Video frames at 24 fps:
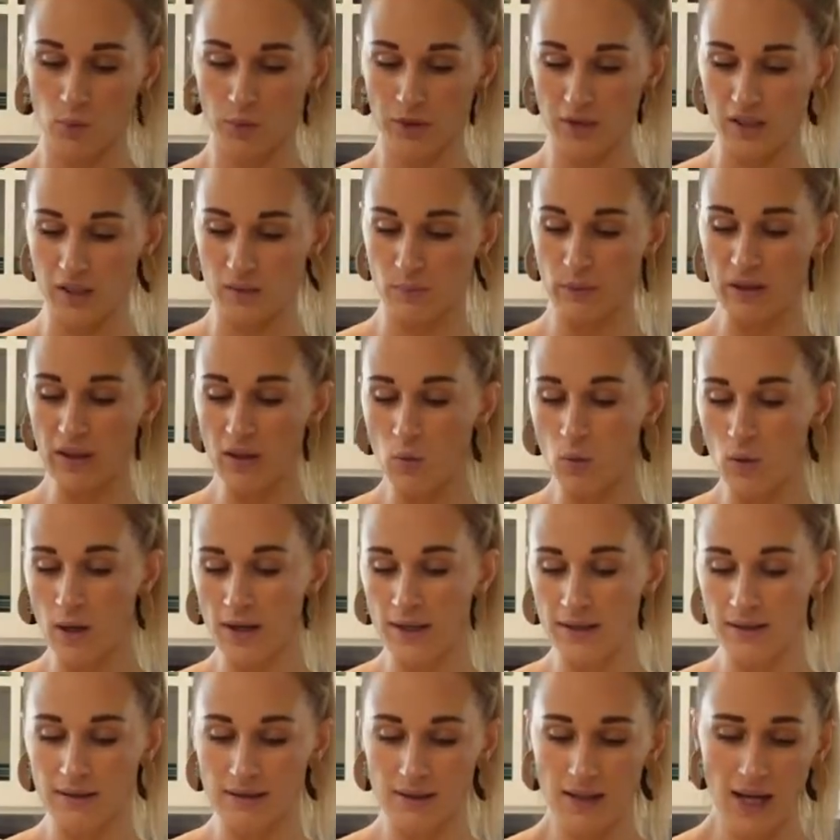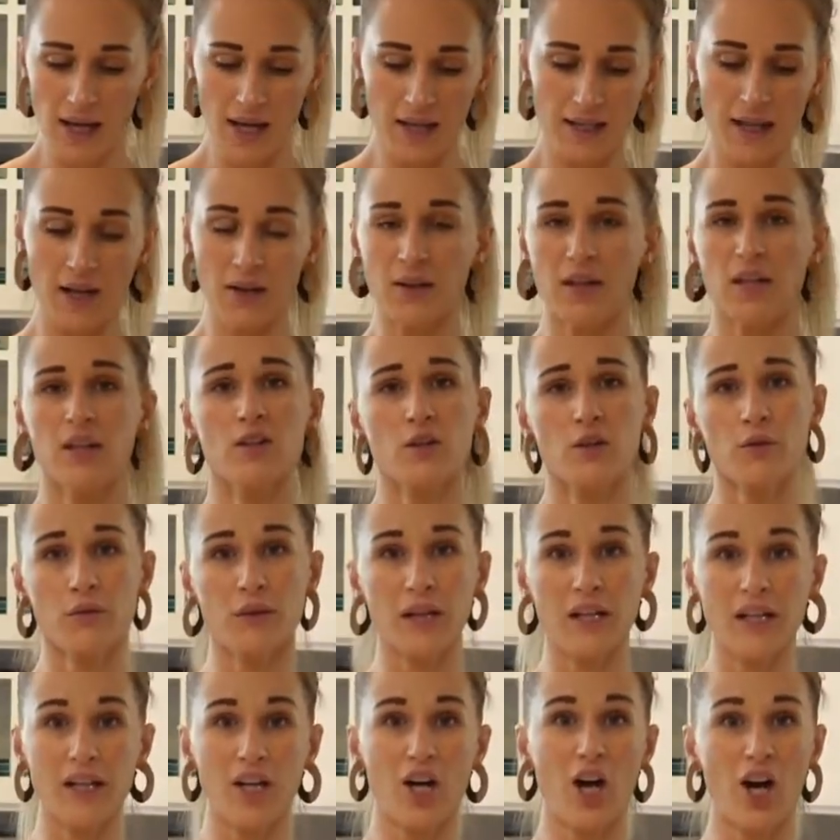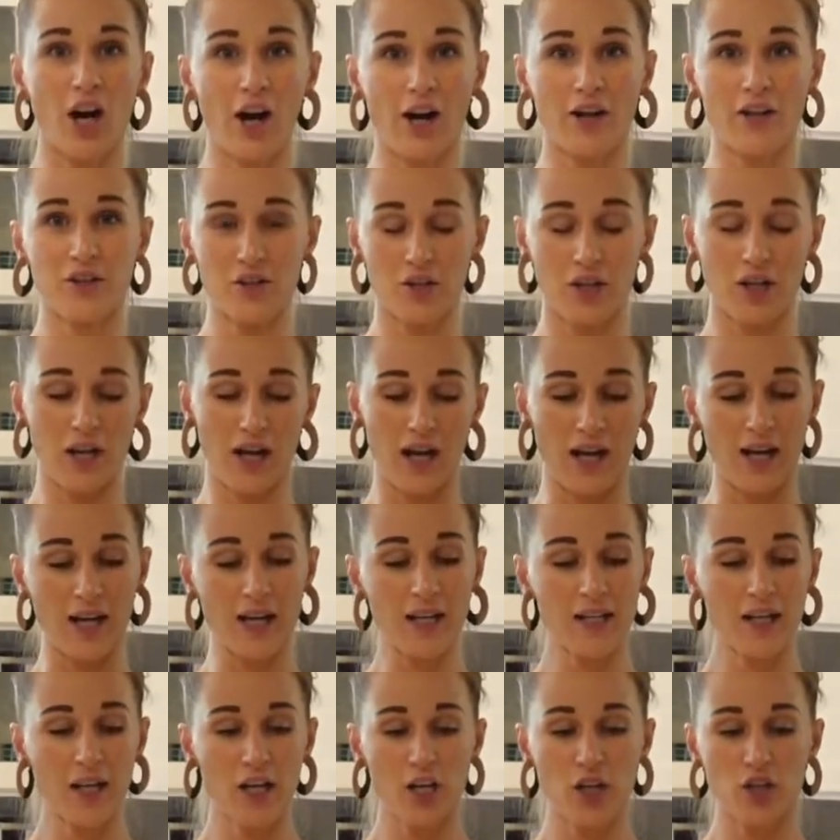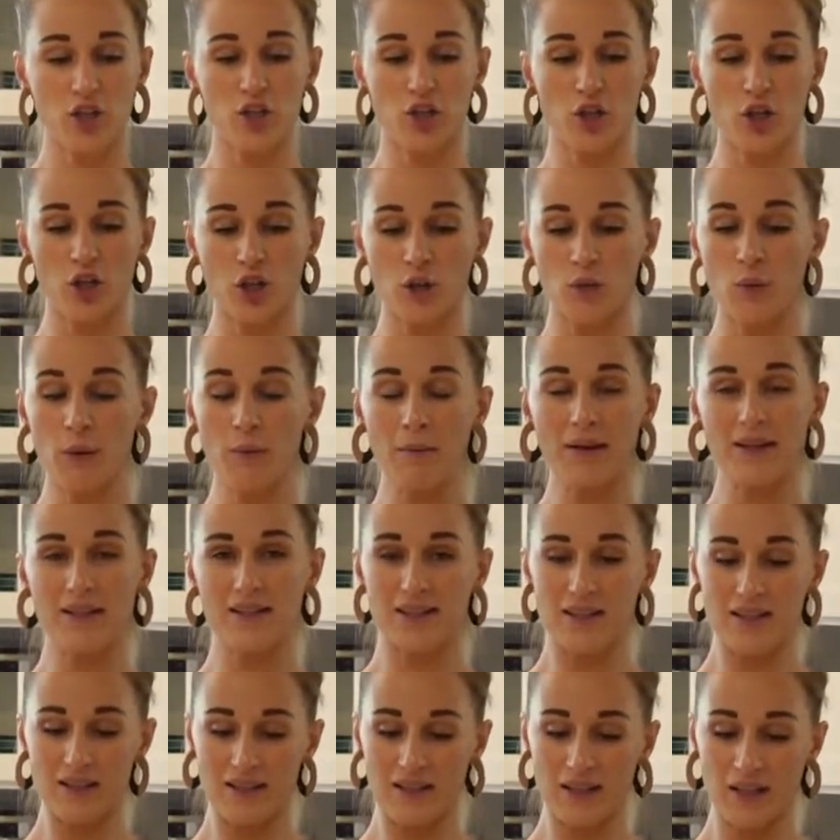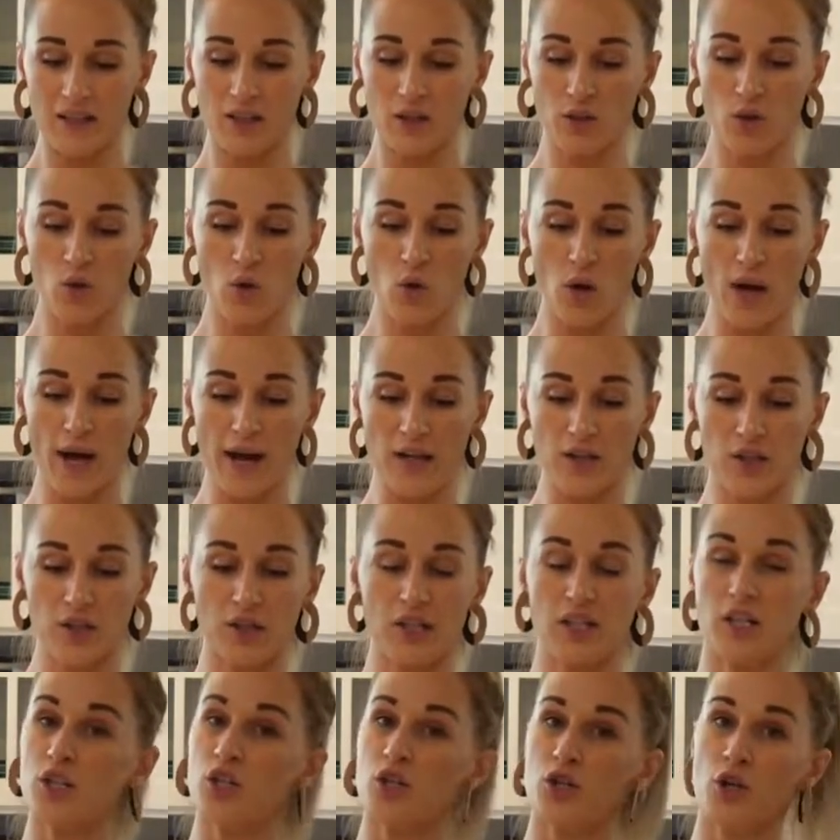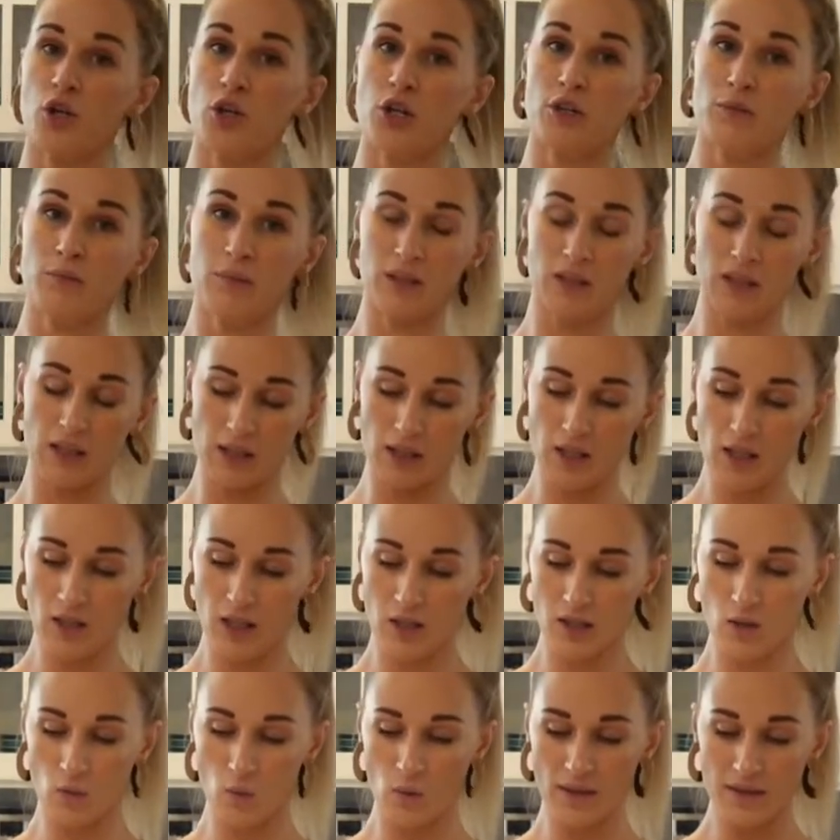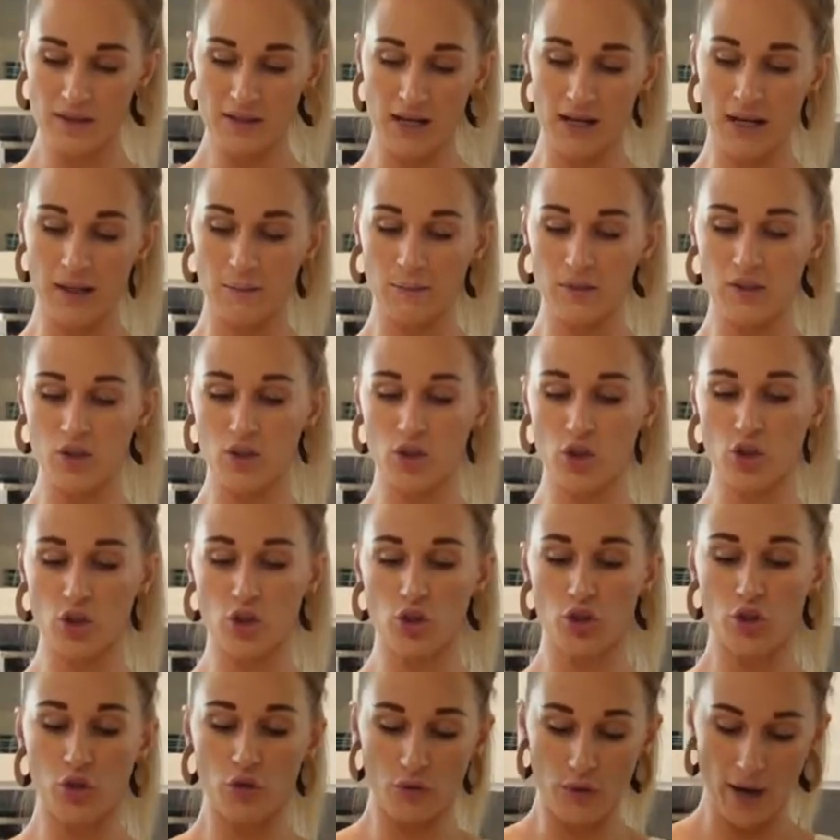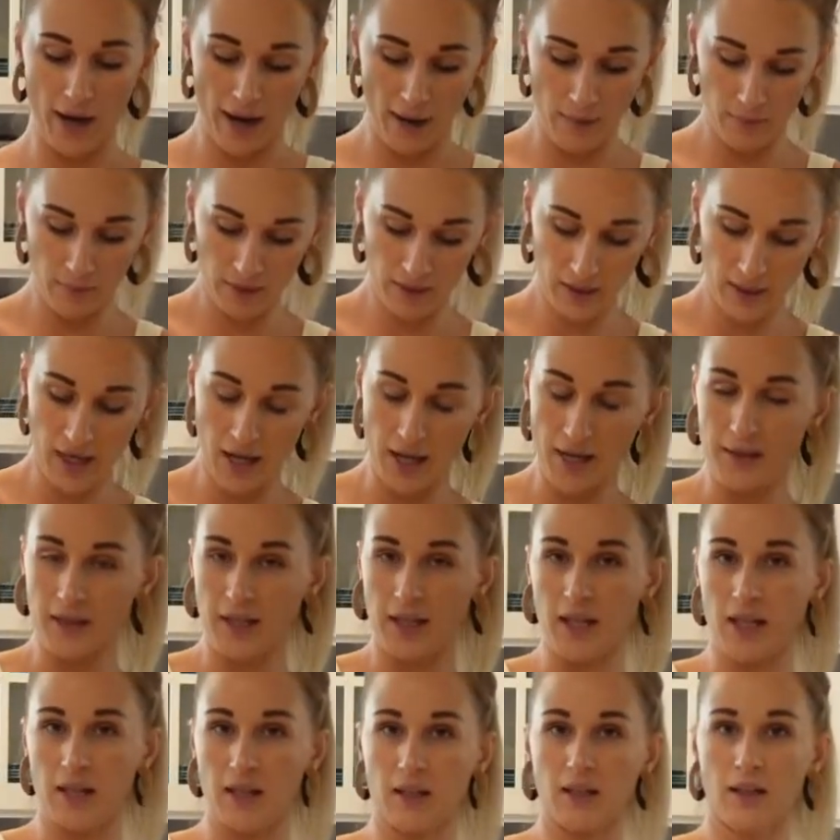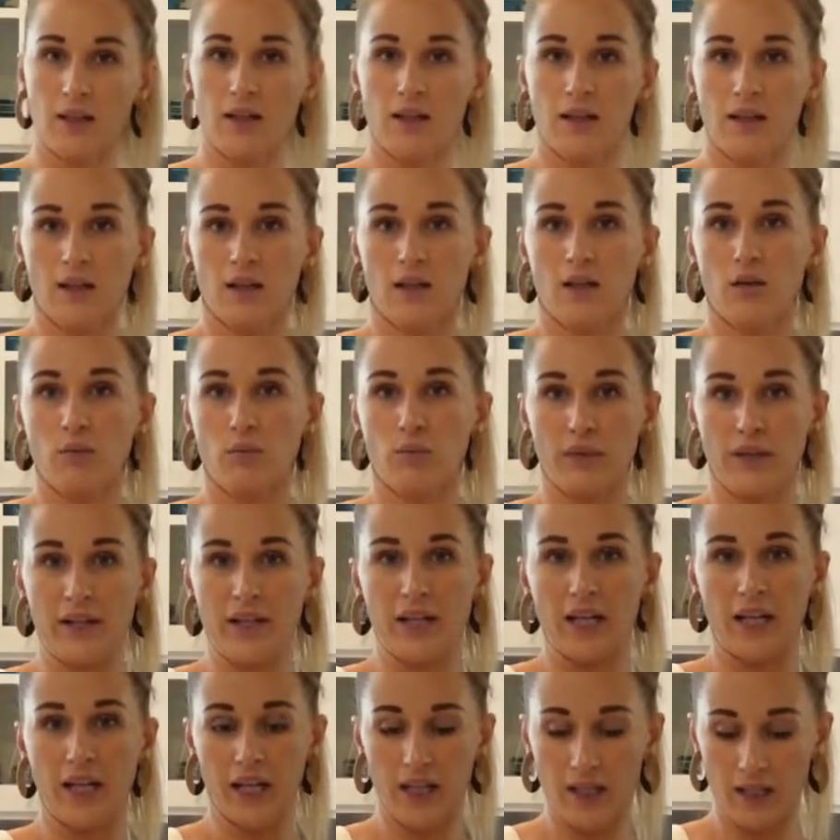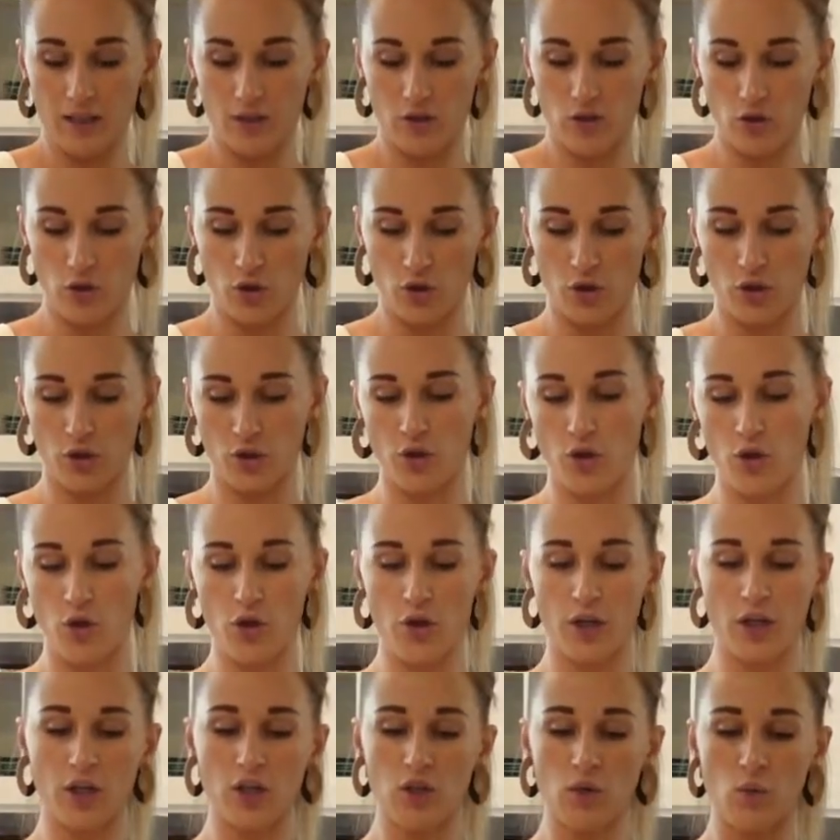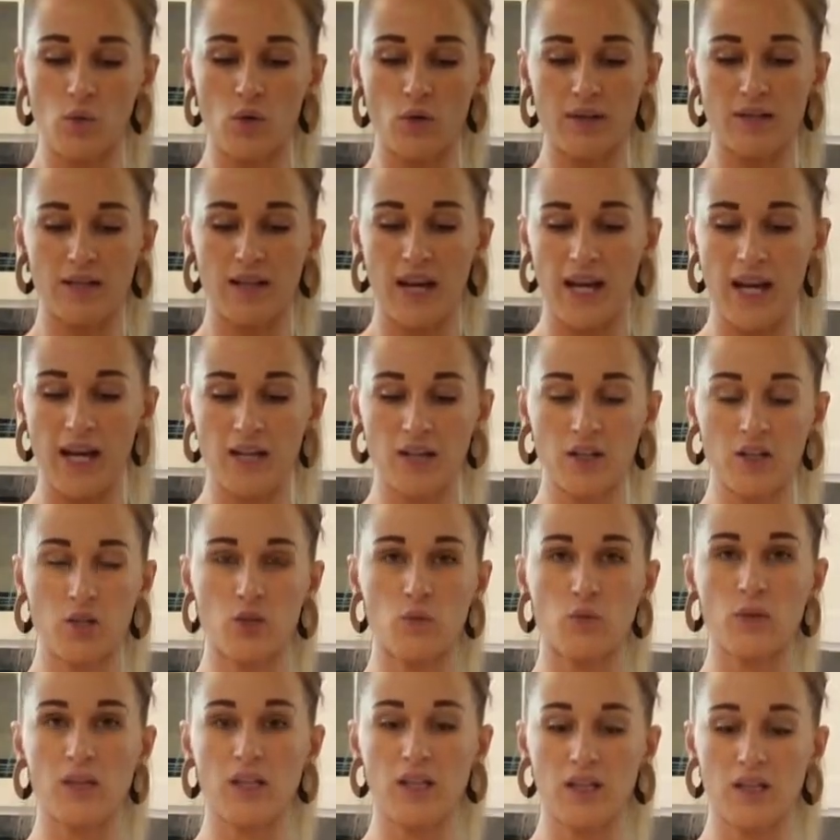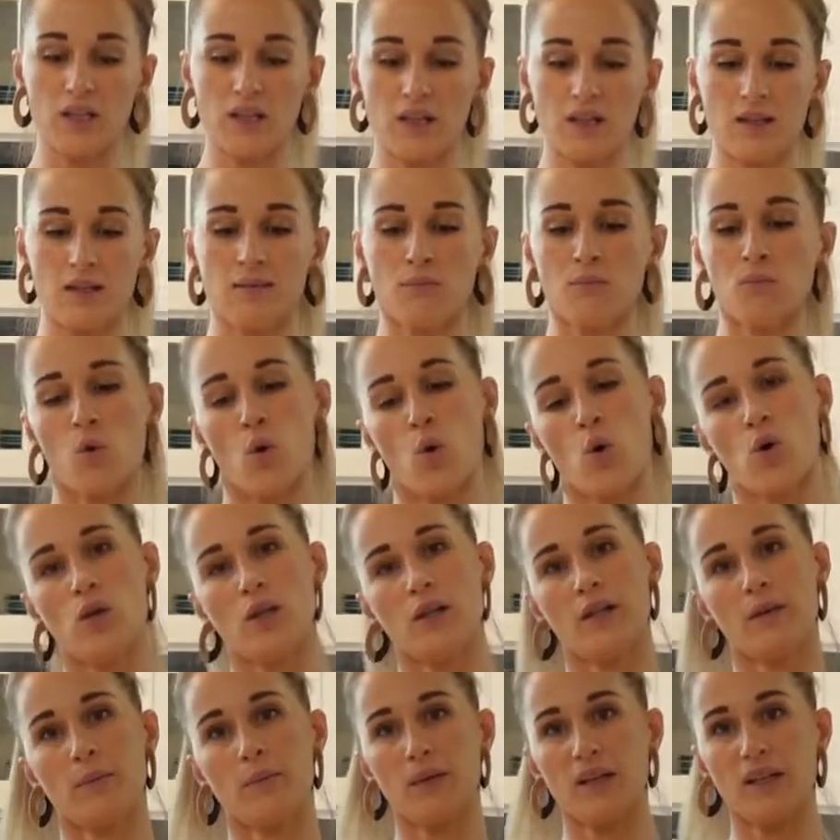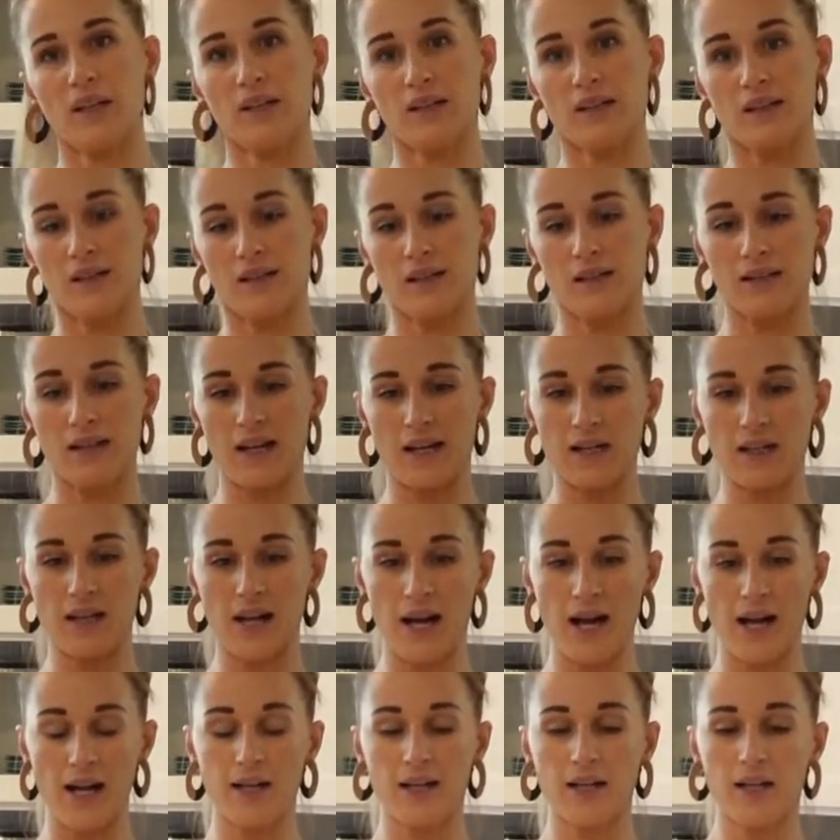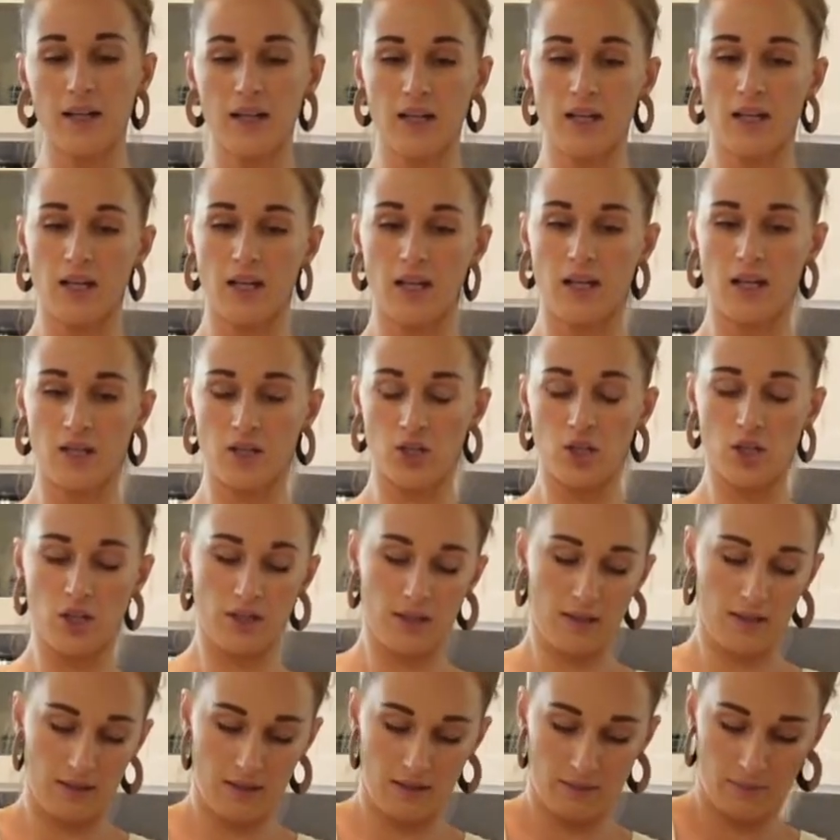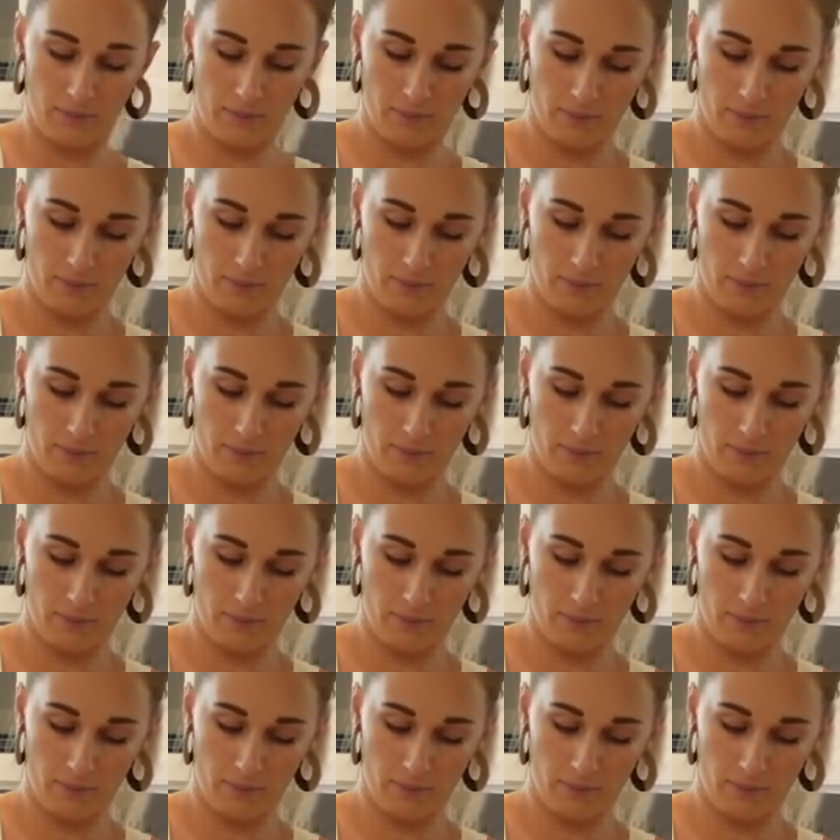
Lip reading: bought these big ones. Now these are really hard to cut. So what my sister-in-law actually showed me the one time is just to grab it and then break it. So go towards the end because we need smaller pieces like that, and just